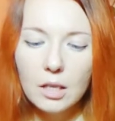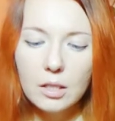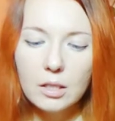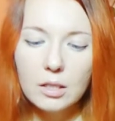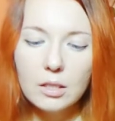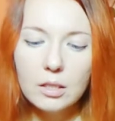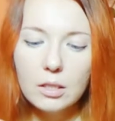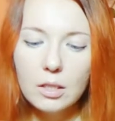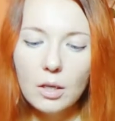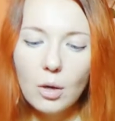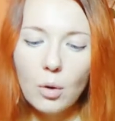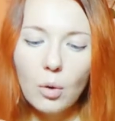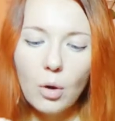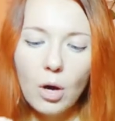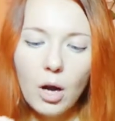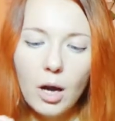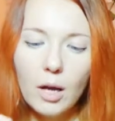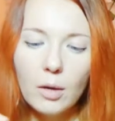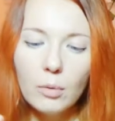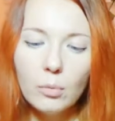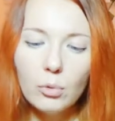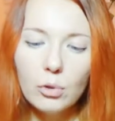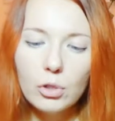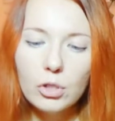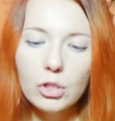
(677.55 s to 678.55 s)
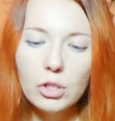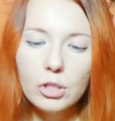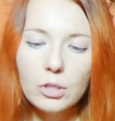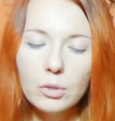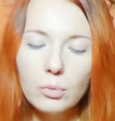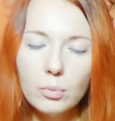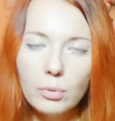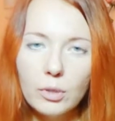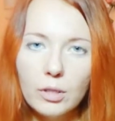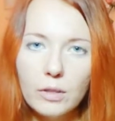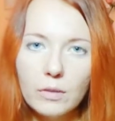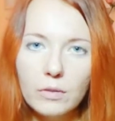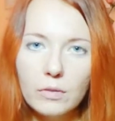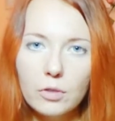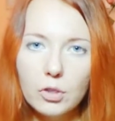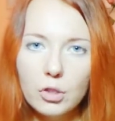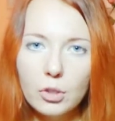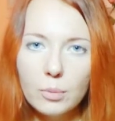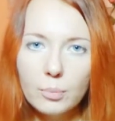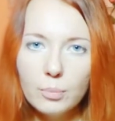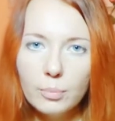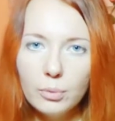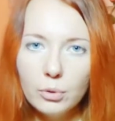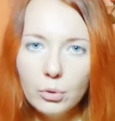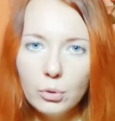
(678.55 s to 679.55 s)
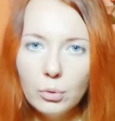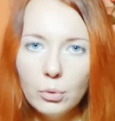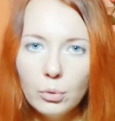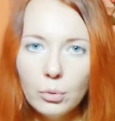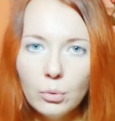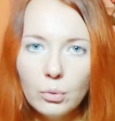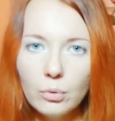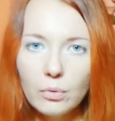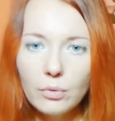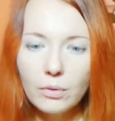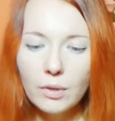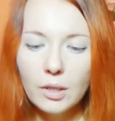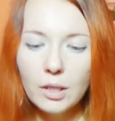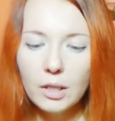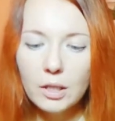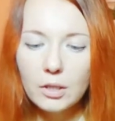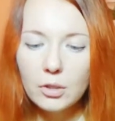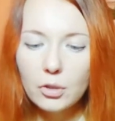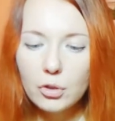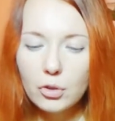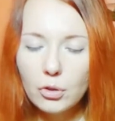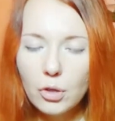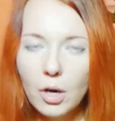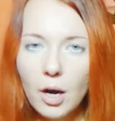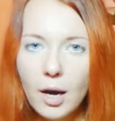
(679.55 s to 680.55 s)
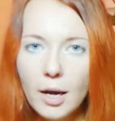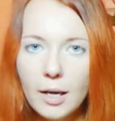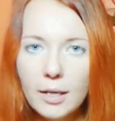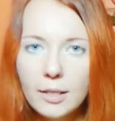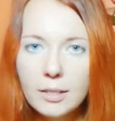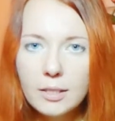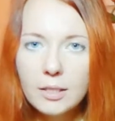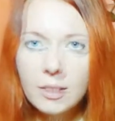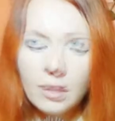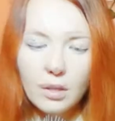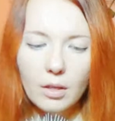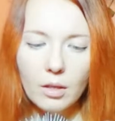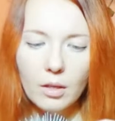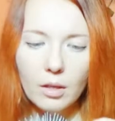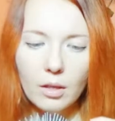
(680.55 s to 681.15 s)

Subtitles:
so I wash it with shampoo, then I dry it.